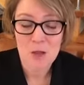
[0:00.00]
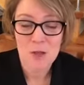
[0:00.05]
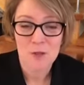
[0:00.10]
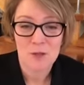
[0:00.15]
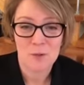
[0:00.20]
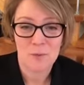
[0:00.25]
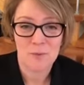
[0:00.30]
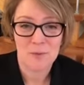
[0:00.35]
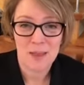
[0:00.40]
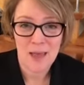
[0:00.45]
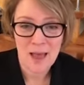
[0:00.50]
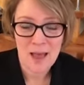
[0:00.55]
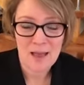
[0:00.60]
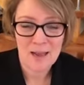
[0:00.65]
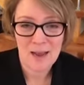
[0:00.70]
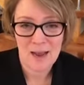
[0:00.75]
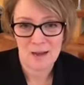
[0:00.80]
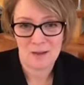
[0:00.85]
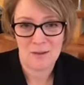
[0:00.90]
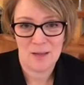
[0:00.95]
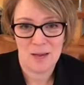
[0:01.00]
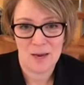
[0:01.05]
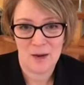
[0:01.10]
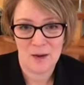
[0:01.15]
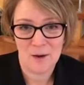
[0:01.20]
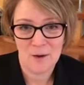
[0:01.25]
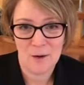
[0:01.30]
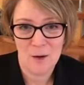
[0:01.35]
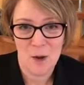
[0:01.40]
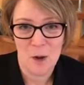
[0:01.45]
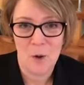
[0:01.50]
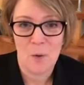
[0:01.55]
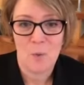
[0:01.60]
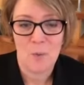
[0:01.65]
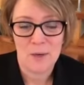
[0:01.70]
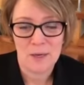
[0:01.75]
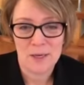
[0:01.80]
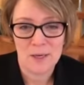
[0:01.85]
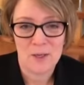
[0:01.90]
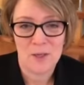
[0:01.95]
So in that outlier,
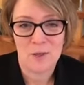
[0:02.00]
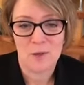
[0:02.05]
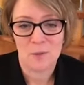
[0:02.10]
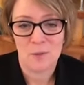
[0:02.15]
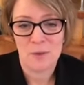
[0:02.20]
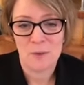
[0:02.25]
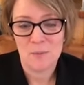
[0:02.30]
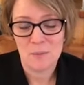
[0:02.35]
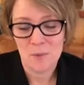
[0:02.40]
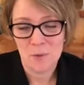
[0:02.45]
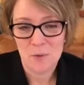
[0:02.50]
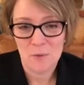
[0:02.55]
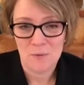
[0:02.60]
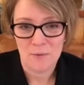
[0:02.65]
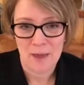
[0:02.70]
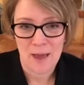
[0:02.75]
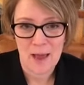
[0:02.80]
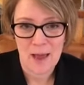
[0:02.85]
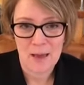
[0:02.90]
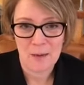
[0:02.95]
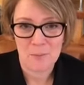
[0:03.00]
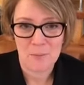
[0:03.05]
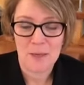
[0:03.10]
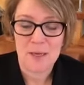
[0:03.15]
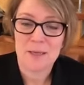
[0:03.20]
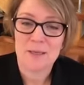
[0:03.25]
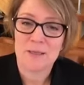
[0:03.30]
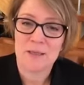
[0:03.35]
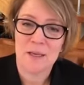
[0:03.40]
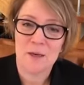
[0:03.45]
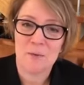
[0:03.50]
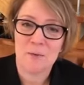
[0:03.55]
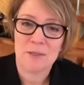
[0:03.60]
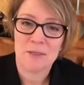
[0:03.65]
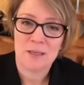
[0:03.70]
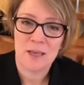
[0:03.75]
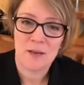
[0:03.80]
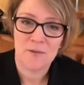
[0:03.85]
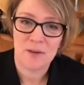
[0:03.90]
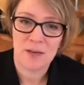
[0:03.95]
we needed to remove that because it was
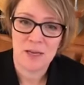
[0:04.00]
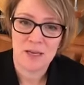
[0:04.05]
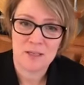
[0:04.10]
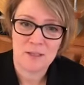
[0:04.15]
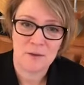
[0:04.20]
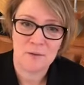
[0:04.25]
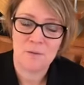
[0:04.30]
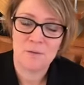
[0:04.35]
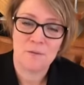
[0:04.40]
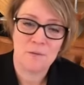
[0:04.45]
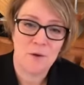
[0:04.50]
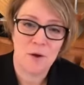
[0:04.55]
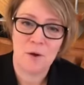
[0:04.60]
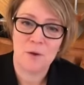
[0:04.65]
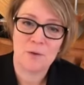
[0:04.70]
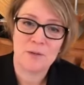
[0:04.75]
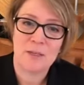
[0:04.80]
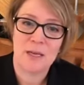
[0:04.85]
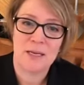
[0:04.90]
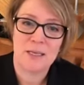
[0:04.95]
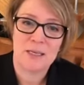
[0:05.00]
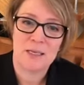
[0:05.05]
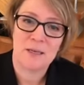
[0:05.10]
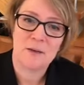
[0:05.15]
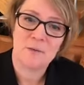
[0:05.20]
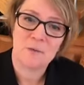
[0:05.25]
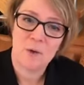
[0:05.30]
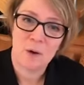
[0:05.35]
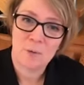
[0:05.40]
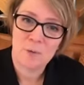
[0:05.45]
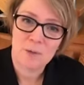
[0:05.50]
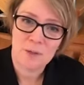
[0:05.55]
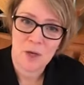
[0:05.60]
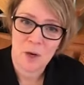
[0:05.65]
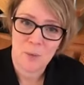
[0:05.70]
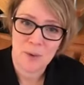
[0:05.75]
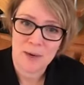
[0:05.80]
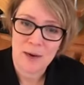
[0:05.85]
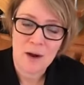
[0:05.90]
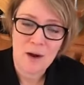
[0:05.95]
giving us a false idea of what was
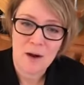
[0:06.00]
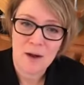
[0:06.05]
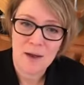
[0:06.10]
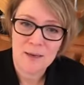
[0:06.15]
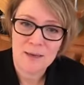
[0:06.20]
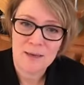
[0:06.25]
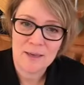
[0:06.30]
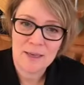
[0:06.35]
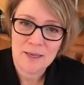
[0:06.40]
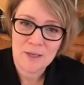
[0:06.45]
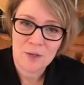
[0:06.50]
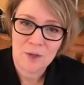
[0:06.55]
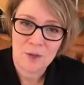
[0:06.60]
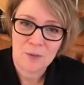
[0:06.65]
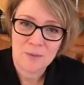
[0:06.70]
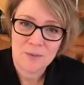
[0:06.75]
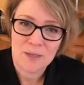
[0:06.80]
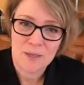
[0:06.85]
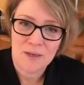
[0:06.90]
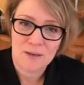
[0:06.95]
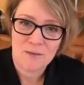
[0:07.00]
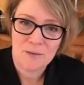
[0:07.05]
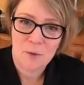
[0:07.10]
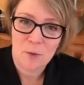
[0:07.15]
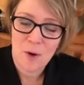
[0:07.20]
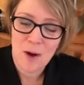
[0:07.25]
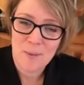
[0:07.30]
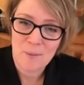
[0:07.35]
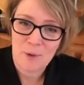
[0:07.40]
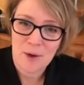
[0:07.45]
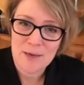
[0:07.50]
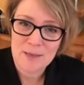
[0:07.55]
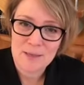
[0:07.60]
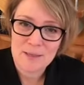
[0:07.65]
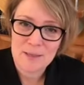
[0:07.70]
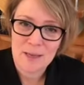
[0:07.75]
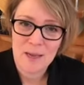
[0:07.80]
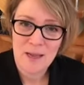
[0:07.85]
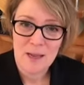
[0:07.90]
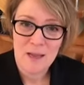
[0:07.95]
going on in terms of crime
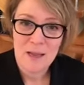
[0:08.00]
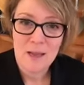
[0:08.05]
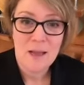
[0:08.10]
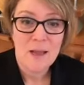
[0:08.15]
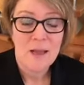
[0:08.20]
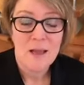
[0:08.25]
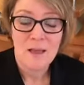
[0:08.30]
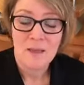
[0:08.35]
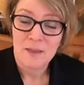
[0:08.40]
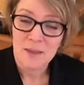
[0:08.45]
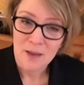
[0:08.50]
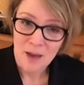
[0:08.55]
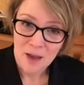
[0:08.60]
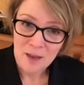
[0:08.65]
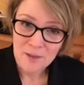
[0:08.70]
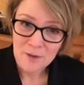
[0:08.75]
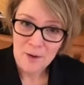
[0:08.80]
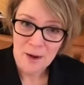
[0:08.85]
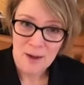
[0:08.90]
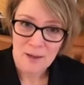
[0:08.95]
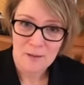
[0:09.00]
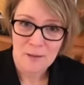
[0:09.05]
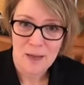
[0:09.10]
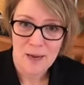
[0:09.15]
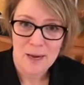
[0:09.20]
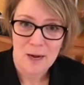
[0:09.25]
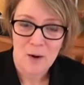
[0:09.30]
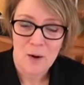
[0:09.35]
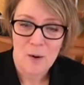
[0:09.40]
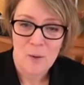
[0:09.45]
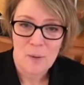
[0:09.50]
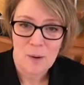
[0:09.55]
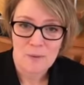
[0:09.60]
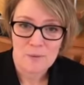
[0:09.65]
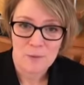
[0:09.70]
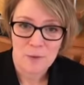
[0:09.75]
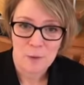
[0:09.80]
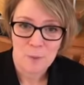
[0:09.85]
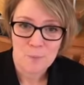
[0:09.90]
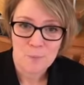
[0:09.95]
rates. The other outlier,
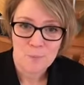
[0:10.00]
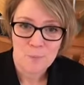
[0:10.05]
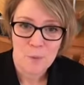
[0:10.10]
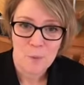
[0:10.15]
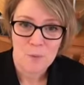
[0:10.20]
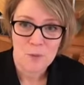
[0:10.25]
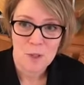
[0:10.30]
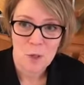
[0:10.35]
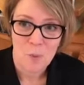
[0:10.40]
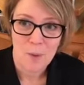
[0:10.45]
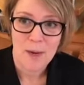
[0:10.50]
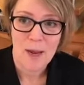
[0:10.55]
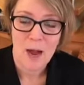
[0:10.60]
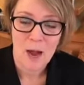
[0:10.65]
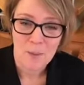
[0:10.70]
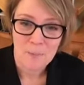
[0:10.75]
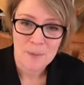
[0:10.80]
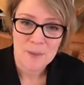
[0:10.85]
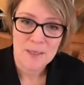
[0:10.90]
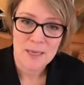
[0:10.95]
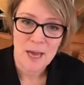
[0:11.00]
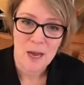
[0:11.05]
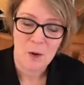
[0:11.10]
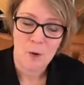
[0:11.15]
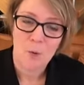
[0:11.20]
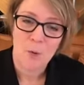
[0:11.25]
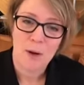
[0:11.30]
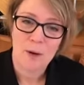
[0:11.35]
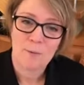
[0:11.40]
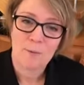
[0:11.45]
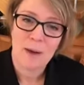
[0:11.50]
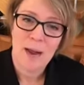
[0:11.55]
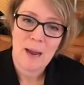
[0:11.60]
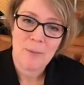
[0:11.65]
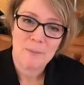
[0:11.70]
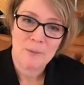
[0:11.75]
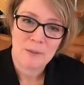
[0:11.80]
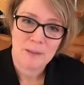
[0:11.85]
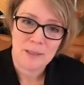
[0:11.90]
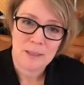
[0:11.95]
however, was going up and down quite
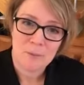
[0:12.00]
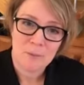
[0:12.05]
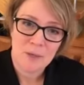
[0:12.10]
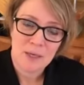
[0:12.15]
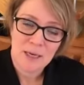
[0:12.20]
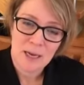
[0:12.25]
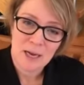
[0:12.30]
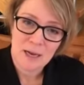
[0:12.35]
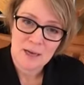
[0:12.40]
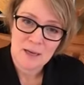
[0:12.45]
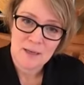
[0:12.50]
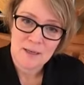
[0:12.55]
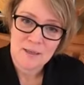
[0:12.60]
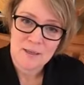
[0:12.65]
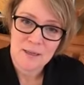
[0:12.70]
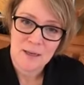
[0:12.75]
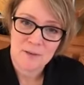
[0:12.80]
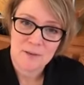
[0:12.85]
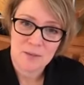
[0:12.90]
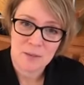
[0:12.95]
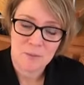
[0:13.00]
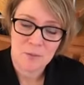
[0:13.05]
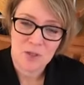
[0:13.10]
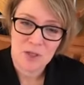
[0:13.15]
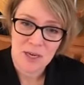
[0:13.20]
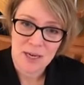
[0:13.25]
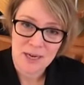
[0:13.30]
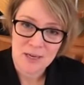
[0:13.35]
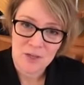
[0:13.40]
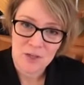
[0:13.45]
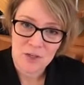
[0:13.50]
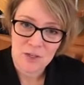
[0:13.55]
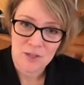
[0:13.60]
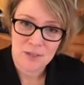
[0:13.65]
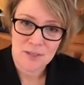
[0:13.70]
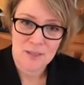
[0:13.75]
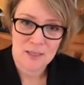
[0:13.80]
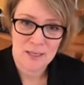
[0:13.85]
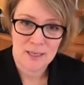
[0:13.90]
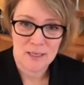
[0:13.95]
rapidly because of some
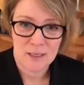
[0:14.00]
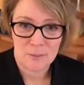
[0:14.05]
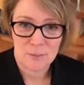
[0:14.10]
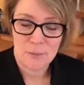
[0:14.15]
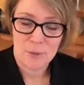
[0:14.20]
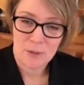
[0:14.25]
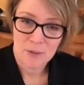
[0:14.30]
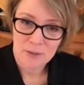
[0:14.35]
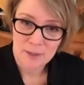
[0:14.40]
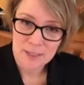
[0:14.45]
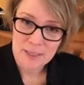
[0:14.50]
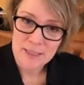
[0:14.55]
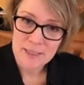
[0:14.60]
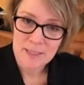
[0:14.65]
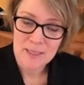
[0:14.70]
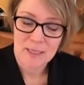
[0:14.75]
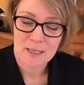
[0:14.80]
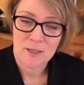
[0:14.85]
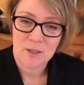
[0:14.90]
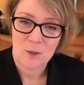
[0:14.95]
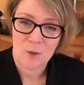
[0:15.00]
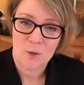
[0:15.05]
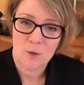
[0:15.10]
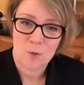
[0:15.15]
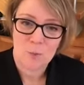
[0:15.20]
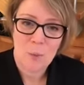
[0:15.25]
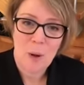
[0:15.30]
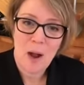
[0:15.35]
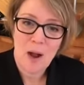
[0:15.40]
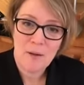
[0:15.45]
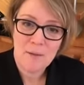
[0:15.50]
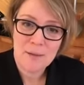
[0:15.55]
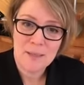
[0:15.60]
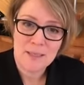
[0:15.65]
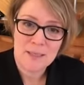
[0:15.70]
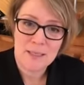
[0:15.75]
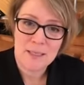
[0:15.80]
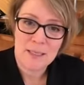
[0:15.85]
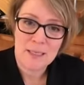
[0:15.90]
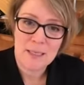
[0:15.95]
changes in policing and social
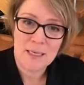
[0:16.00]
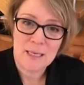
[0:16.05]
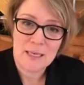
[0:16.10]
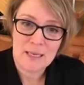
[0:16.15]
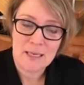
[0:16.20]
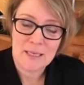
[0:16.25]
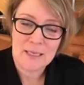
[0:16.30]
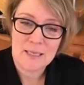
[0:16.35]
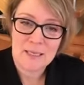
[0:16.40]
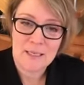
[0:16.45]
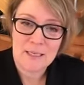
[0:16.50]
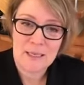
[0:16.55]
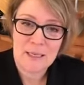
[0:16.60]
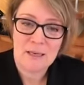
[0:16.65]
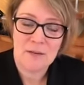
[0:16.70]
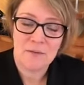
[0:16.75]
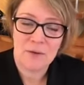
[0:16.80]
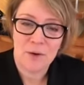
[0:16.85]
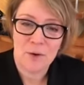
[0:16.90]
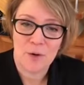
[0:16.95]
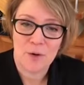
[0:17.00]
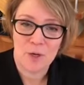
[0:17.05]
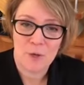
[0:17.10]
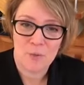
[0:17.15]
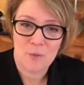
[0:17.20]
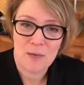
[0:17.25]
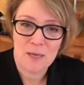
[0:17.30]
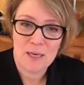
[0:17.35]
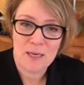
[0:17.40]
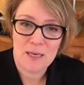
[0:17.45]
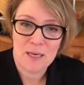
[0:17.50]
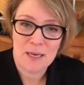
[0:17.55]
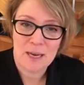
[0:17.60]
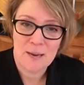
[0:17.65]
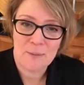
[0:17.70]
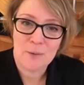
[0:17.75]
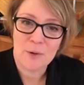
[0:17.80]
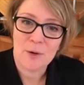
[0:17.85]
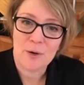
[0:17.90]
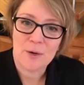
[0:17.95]
policy in a very unique
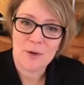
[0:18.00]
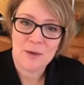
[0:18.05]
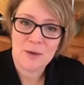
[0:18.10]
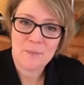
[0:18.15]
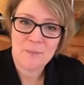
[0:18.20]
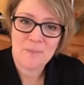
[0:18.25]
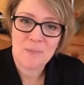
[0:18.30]
neighborhood.